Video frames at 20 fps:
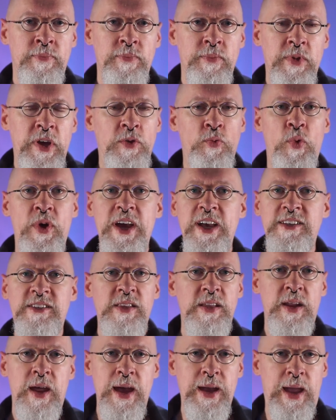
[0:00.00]
in ways
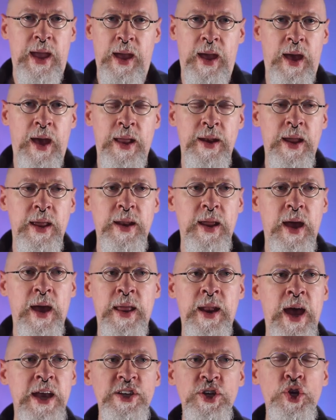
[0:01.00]
that i can and,
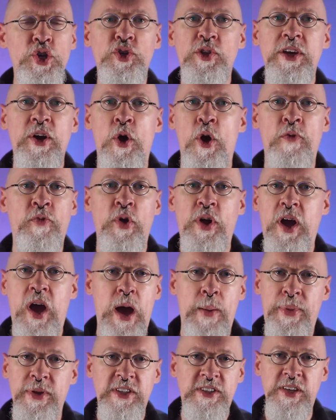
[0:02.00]
and i usually
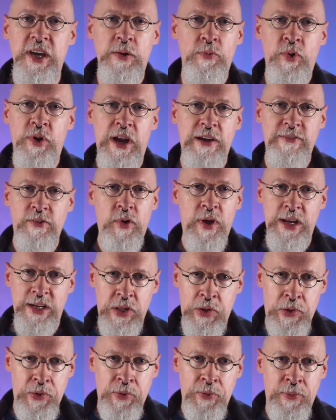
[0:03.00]
overcompensate whenever i
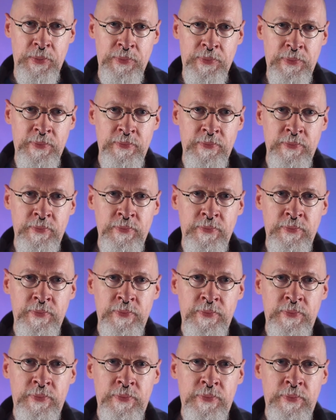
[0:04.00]
do
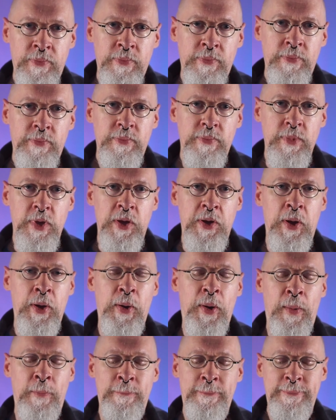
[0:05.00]
you know